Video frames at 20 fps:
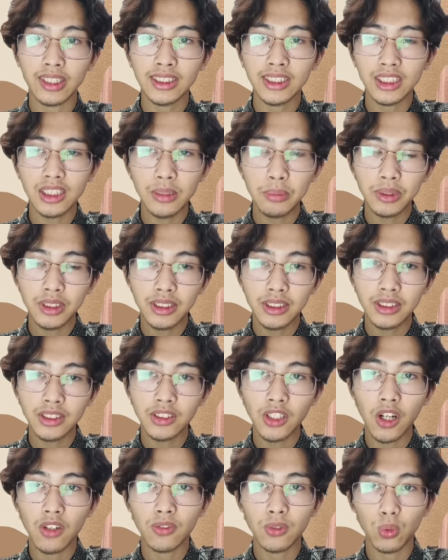
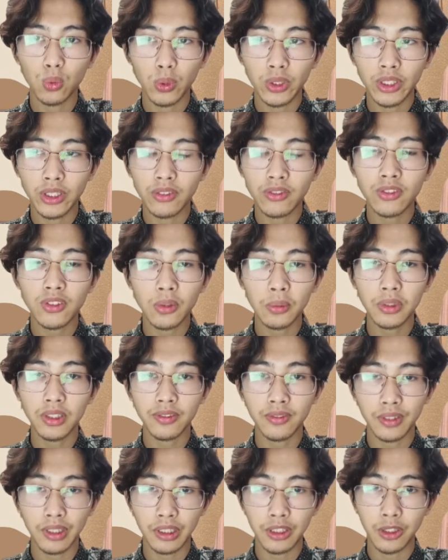descriptions of a word from the
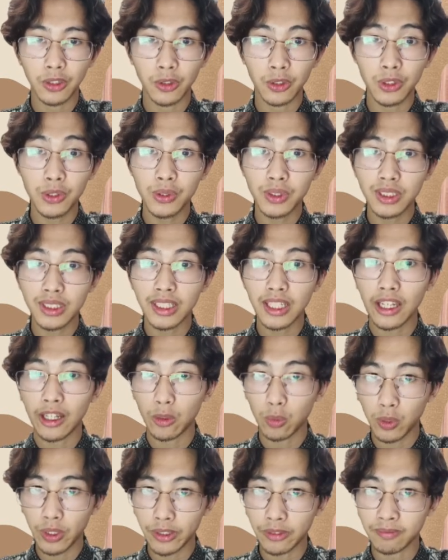video using
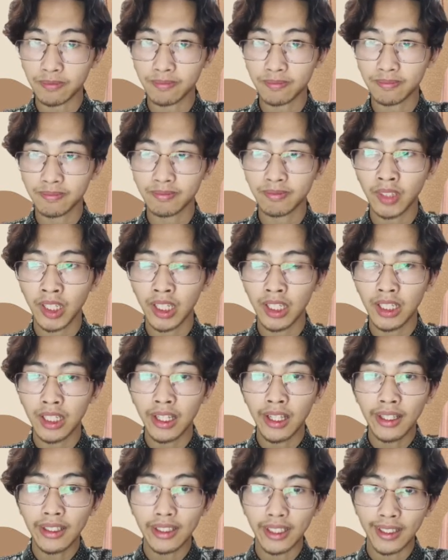L1.
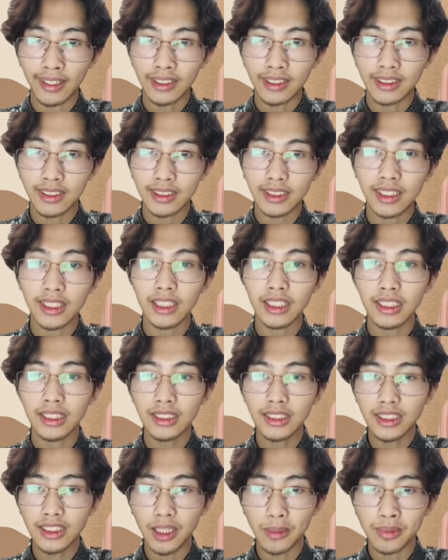Next,
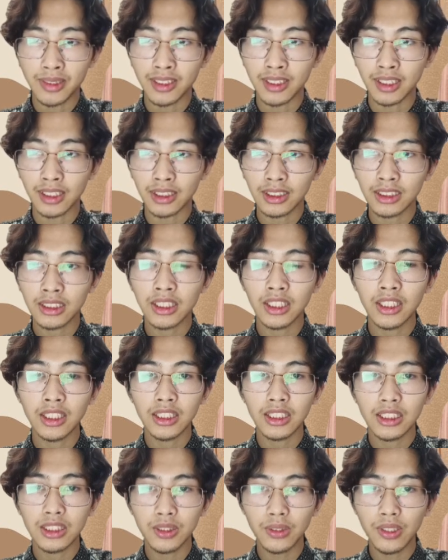in step 6,
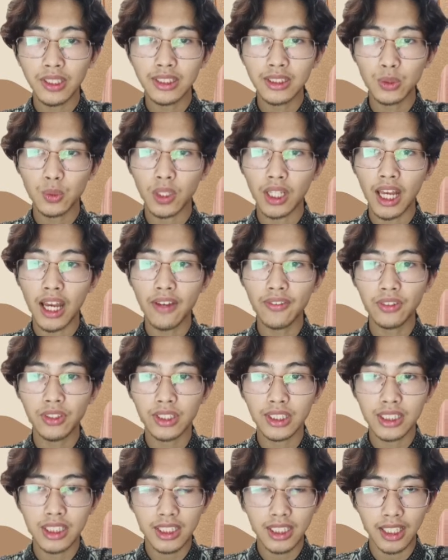students will have to
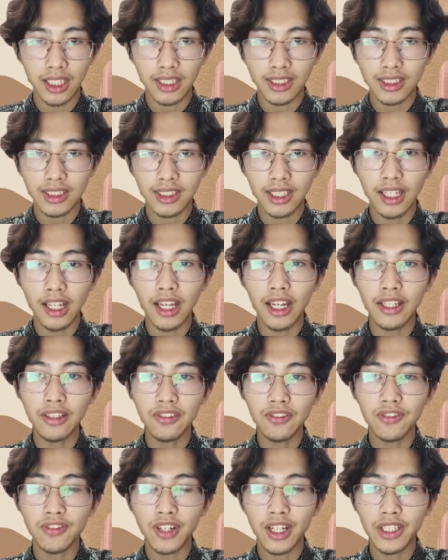discuss
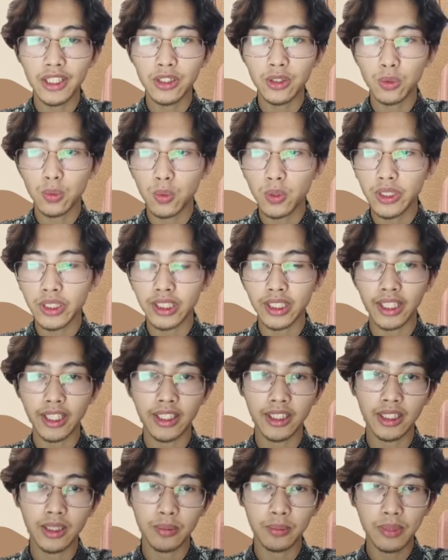and find the word
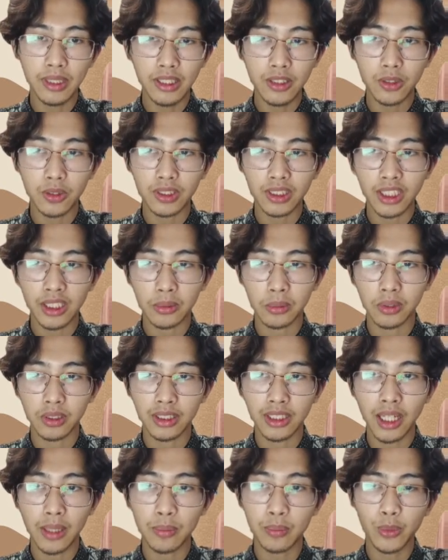in the bingo table
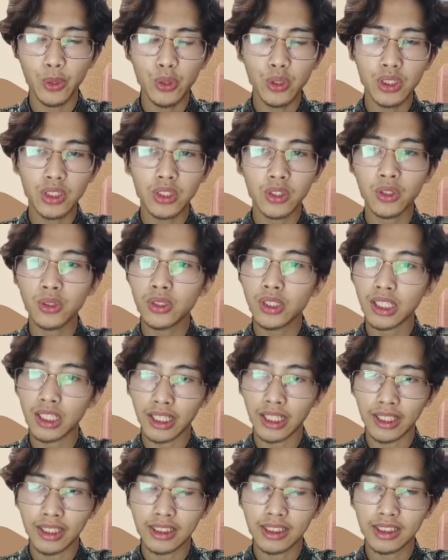that most
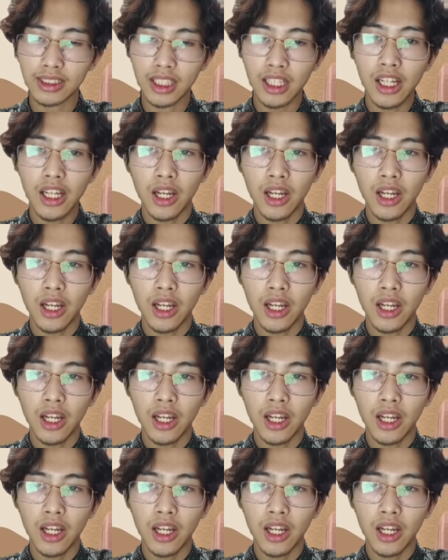correlates